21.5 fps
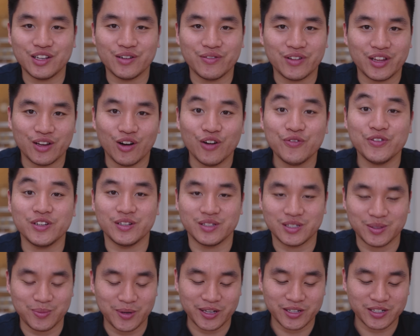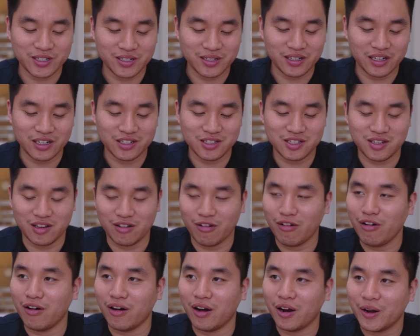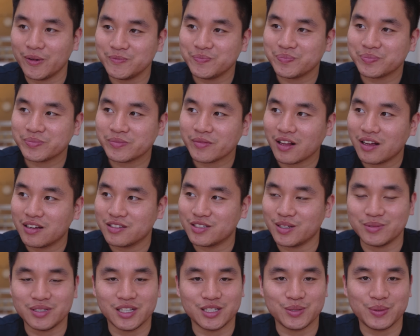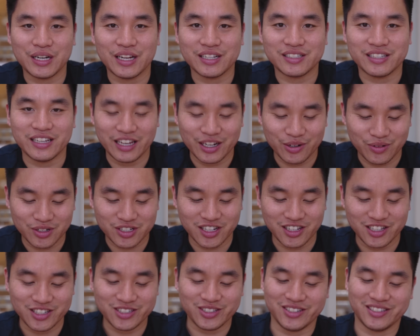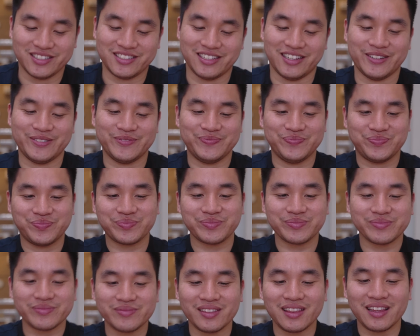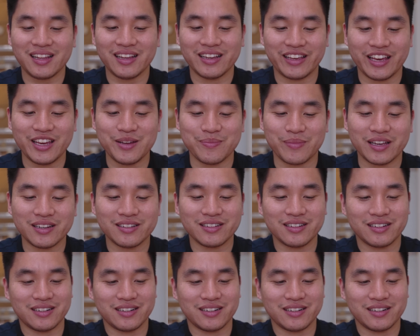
over there offered it to me, and she's like, "Oh, sometimes we like to eat it with chili sauce." So, keen, man.